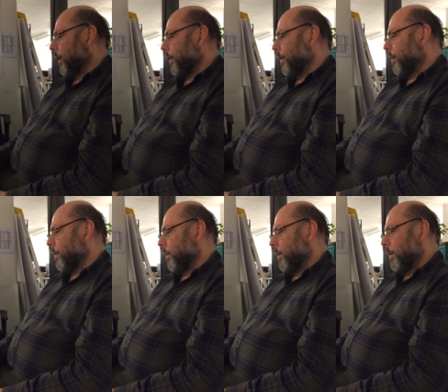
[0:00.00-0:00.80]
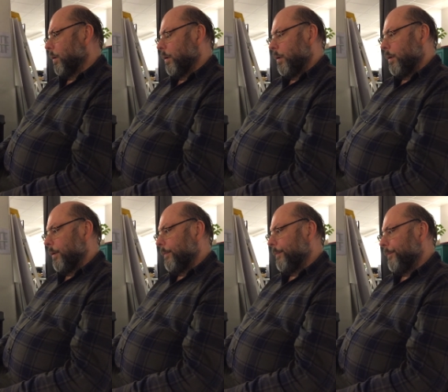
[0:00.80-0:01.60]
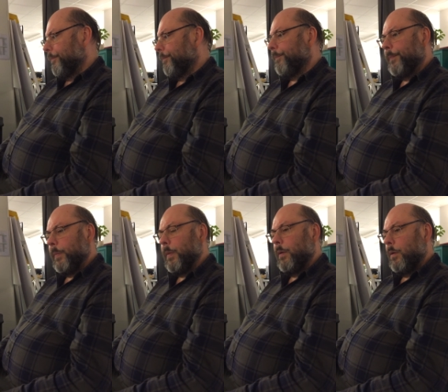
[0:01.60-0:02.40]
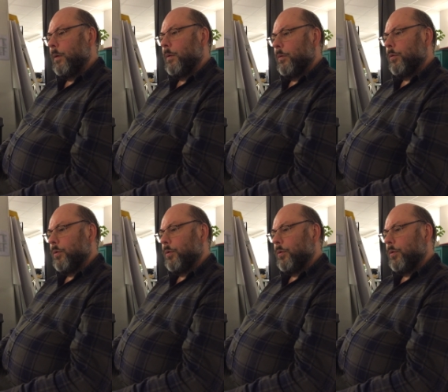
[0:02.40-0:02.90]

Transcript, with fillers: the other. Um, mm -hmm.